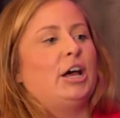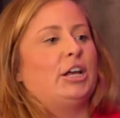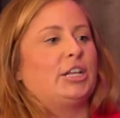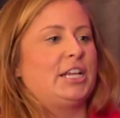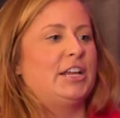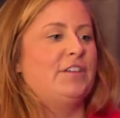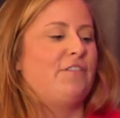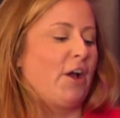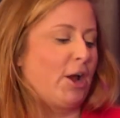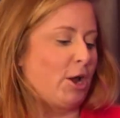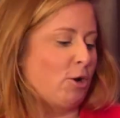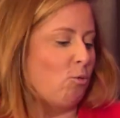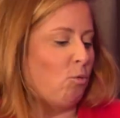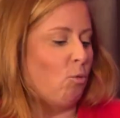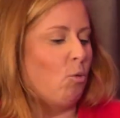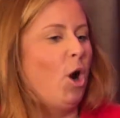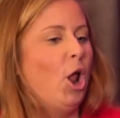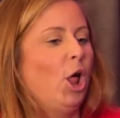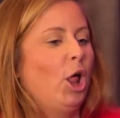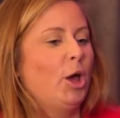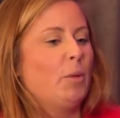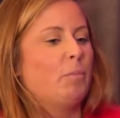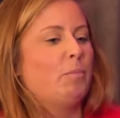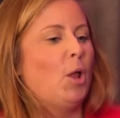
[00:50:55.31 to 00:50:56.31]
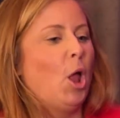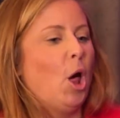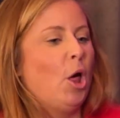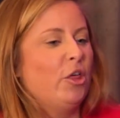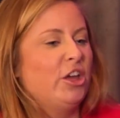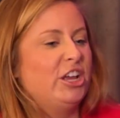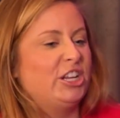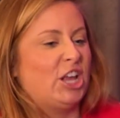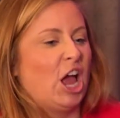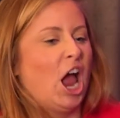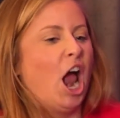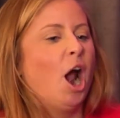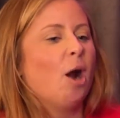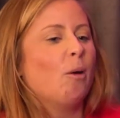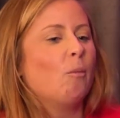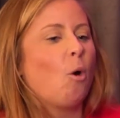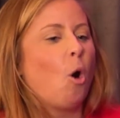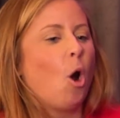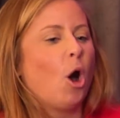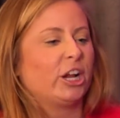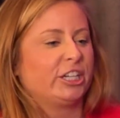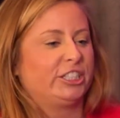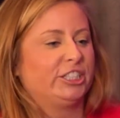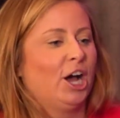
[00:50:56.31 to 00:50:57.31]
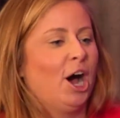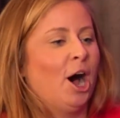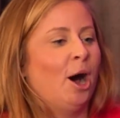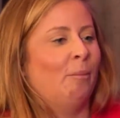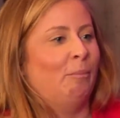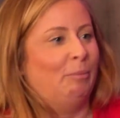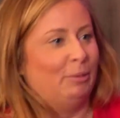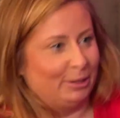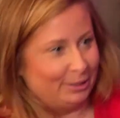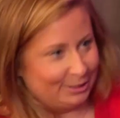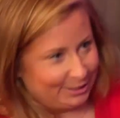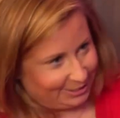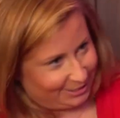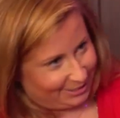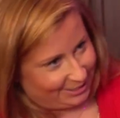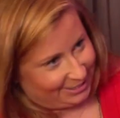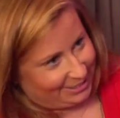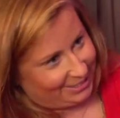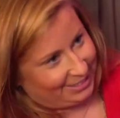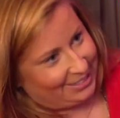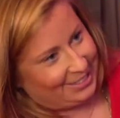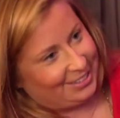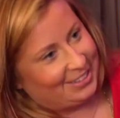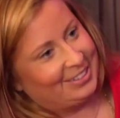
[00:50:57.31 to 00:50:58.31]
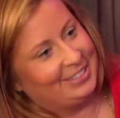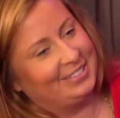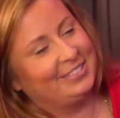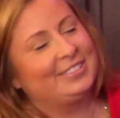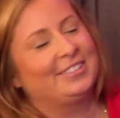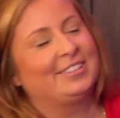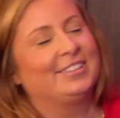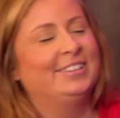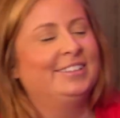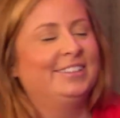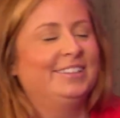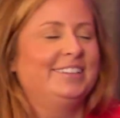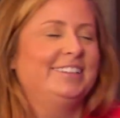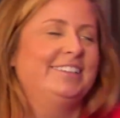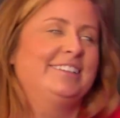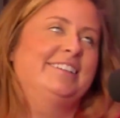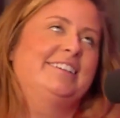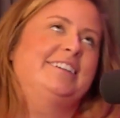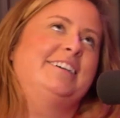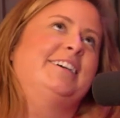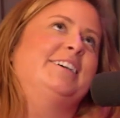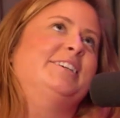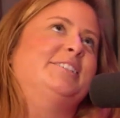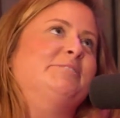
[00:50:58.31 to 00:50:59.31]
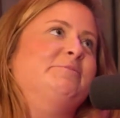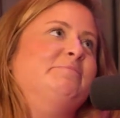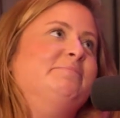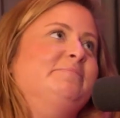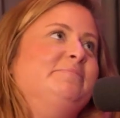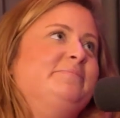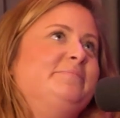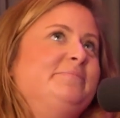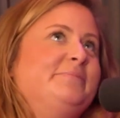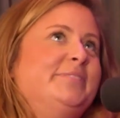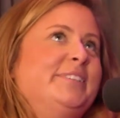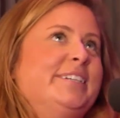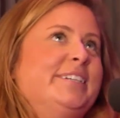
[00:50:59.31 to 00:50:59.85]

See if I can really pull these hemorrhoids up. Why